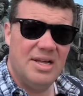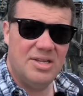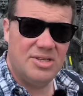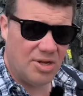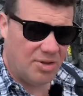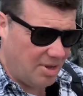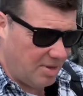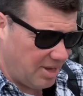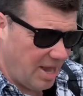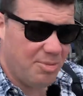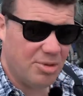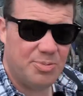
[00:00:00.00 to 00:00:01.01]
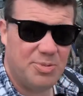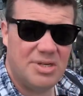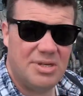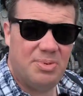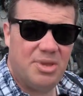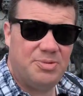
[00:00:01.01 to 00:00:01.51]
So they came with
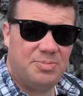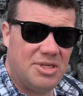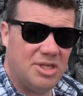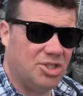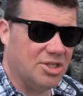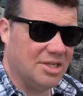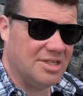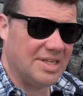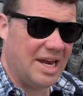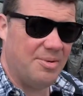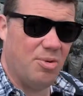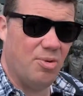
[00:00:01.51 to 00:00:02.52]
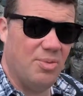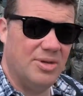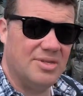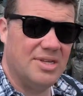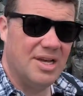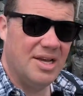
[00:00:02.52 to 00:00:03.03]
this petition, and Stanley
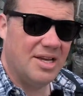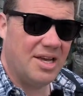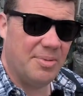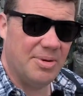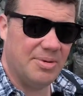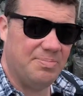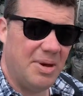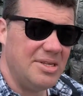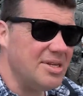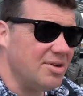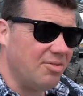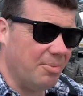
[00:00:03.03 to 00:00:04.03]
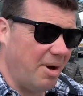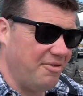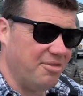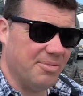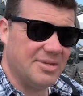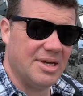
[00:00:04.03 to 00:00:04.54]
Baldwin's government basically rebuffed
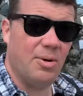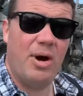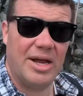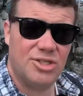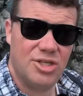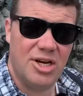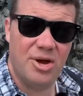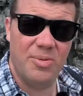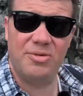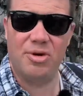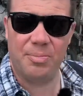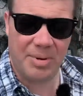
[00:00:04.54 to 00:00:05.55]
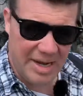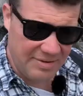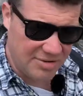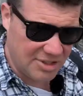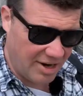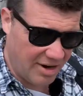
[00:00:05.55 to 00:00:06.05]
them and said, oh, actually, no, we've got a plan
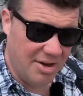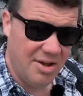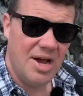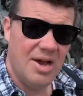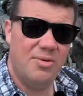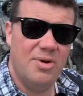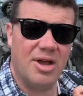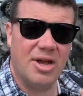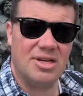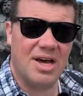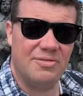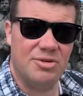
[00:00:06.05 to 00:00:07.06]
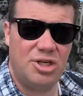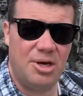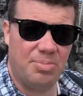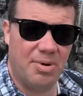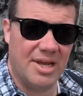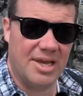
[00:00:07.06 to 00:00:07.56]
for Jarrow. We're going to have a
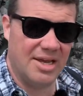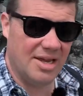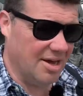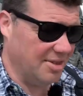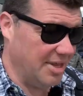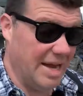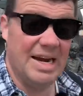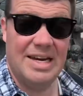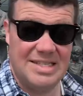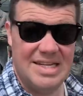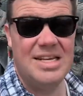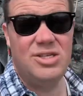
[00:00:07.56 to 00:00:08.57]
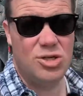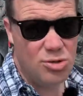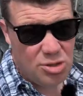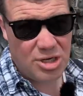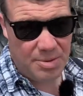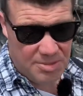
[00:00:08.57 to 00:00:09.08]
shipbreaking yard there. And indeed, 2
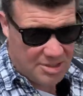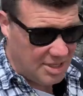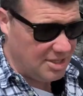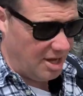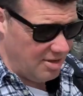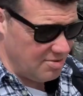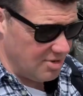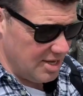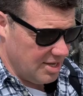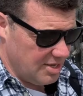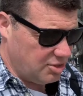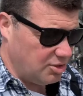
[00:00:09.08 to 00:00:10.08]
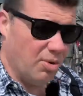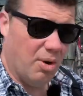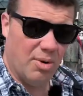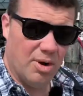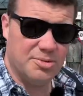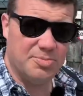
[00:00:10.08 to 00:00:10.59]
ships did go to what
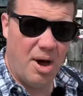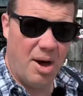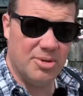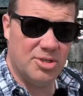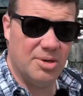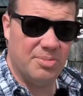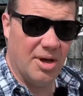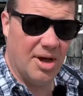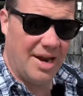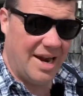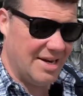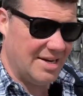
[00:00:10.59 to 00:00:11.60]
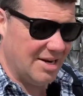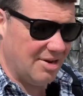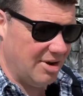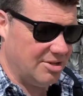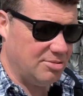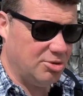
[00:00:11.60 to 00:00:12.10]
was Palmer's shipyard, and it did
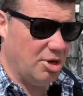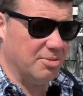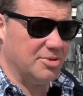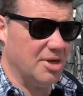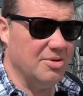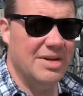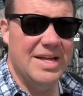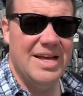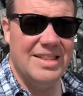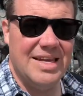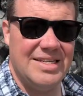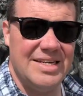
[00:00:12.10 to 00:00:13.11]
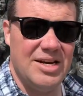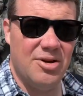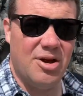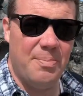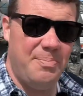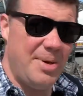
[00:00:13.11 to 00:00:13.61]
create some jobs. So they did
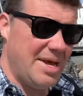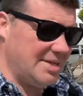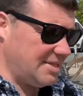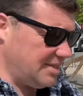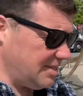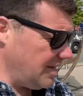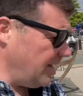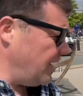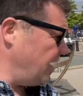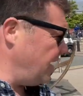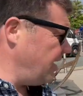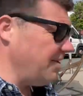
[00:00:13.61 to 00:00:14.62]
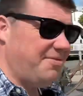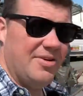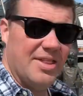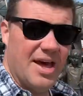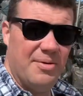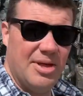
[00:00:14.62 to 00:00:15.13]
look a bit iffy
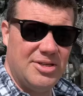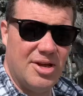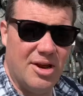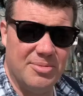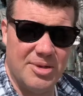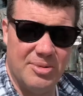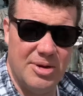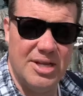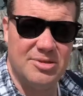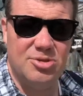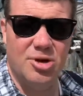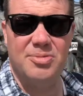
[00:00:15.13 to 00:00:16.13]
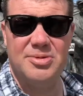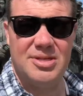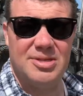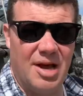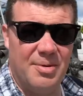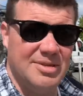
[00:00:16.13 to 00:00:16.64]
there, where they turned up saying, we need some jobs, and
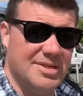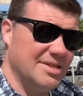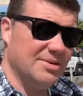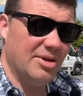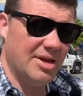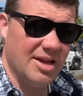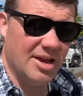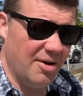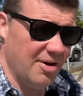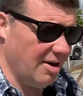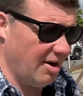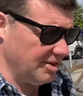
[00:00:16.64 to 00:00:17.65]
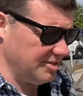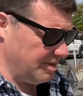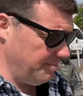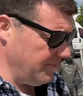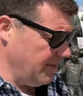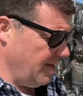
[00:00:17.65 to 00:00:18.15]
the government says, well, here you go, here are
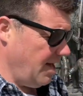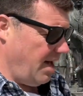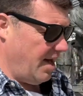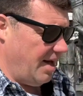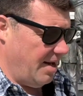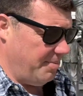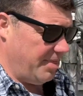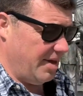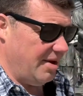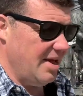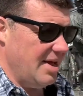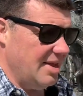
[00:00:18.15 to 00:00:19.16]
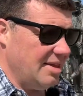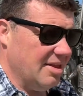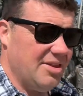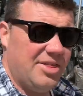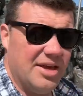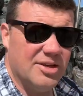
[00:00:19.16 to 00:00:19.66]
some there. The
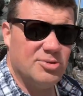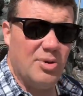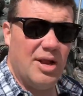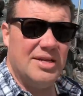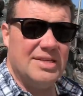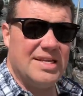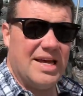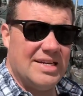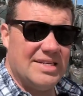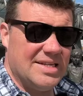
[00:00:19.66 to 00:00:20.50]
other thing as well is that